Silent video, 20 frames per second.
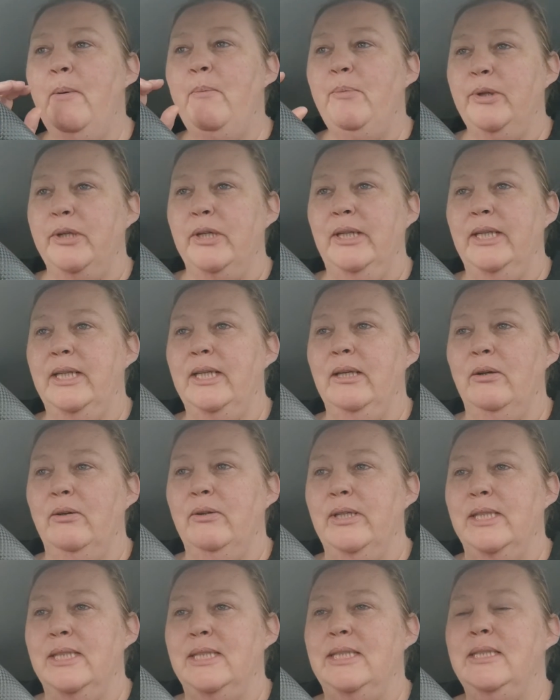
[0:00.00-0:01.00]
But they're little
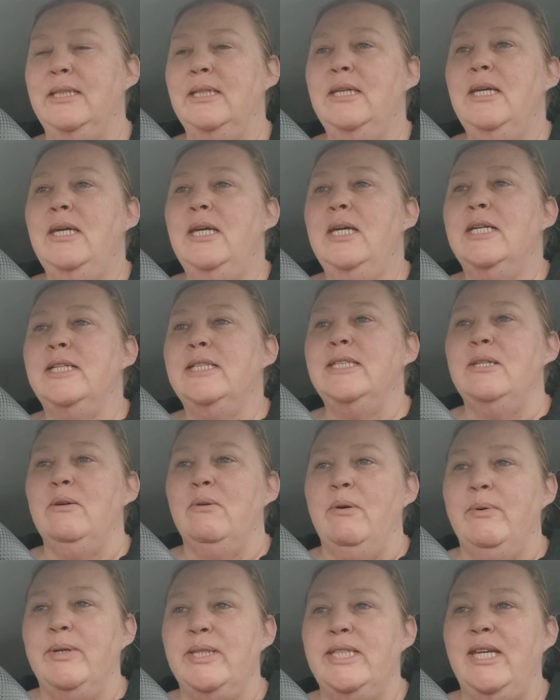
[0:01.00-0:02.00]
oils. So
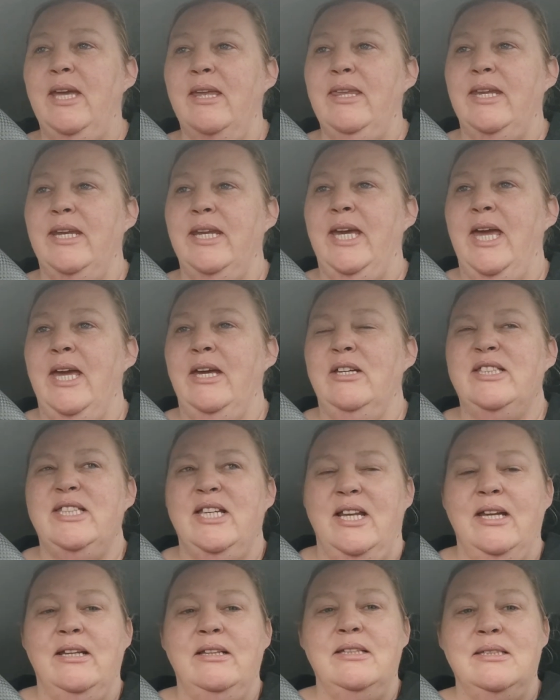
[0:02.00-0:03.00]
I want to get that again because I
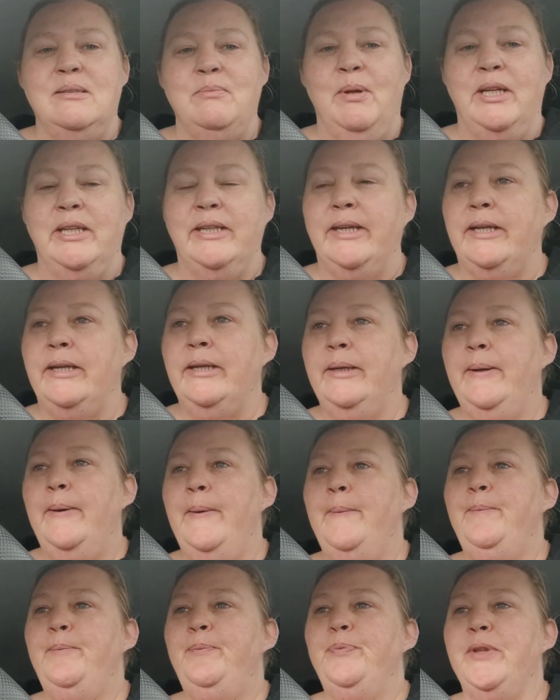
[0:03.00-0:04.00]
like the smell of that.
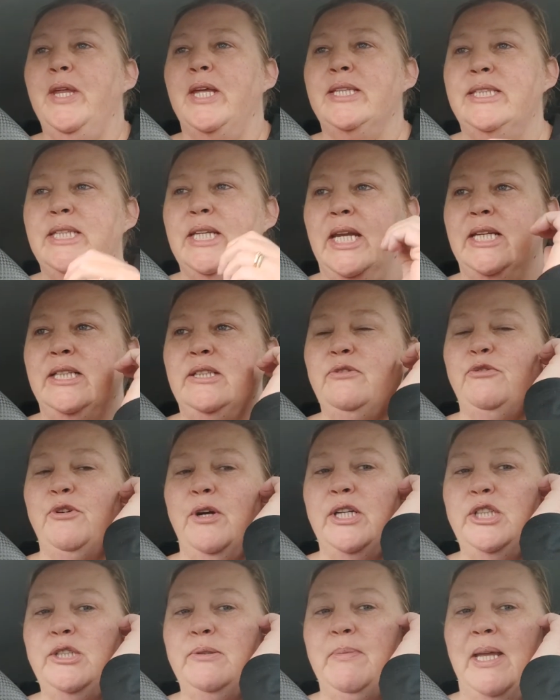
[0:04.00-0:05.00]
And it's a nice
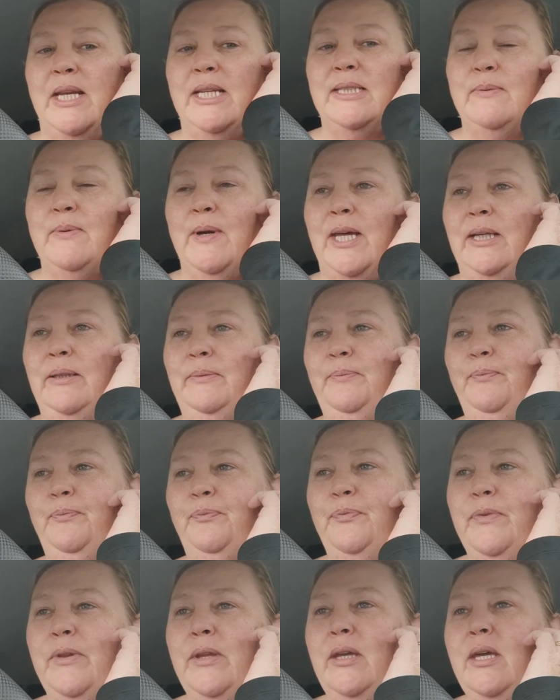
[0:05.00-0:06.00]
fresh smell as well.
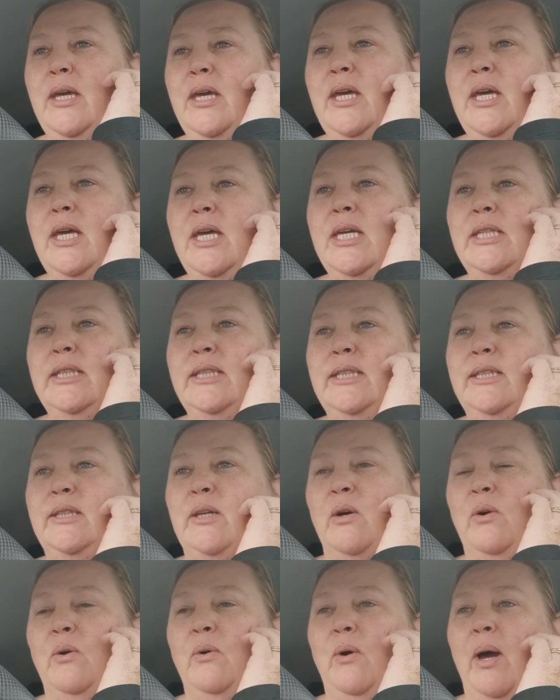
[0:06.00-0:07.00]

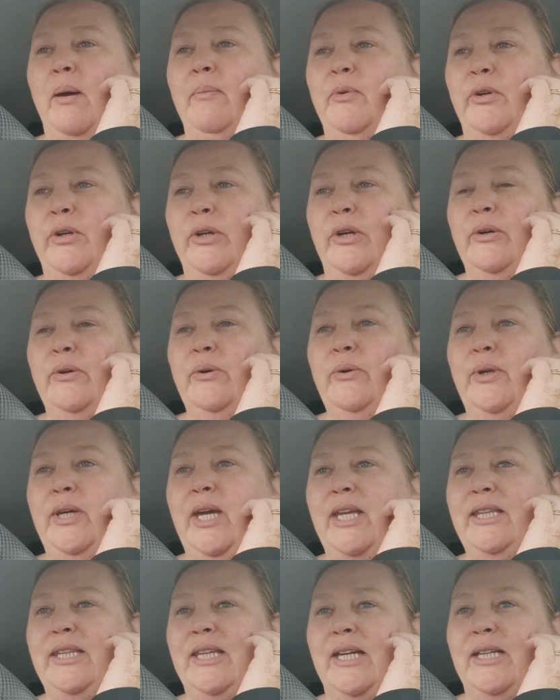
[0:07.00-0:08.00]
So I'm going to go
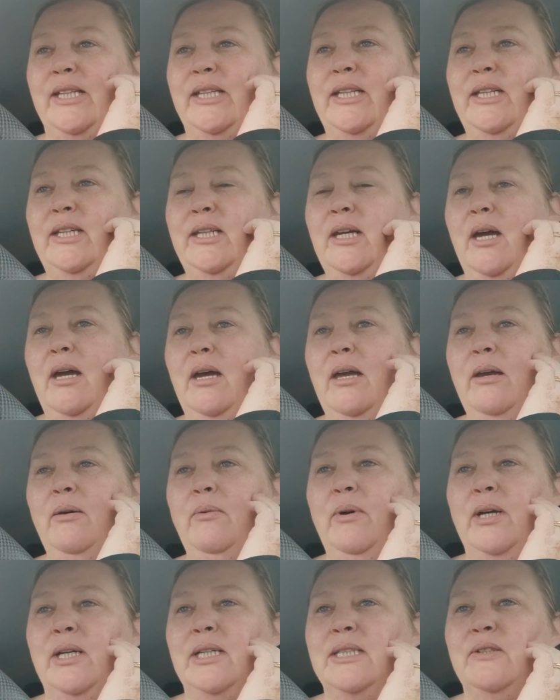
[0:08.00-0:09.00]
get that.
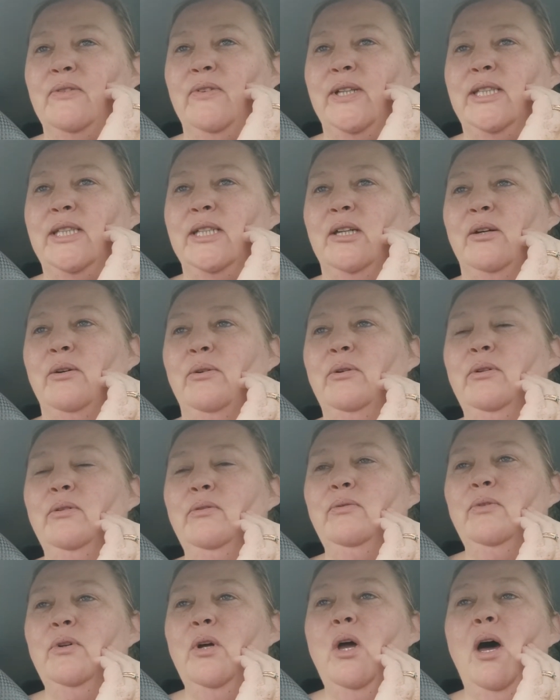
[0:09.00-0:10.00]
Where else have I to go?
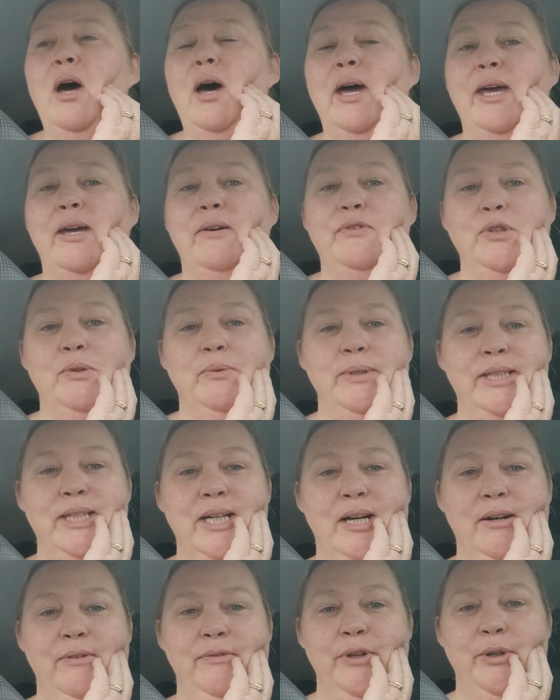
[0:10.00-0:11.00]
I have to go into
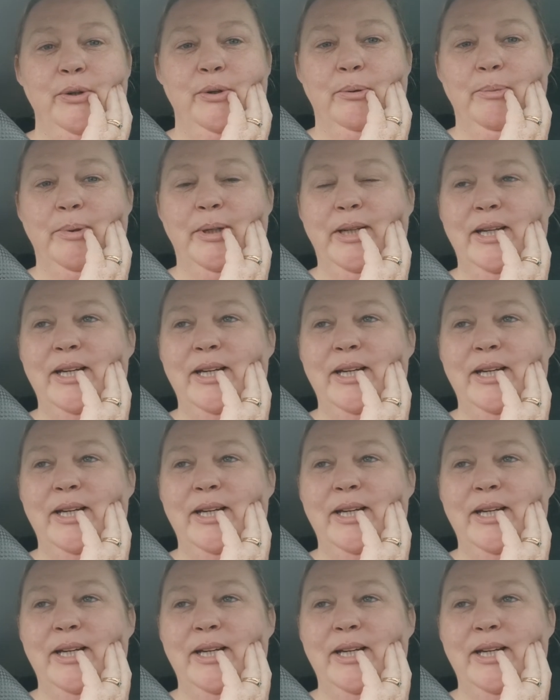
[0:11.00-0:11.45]
Harvey Norman.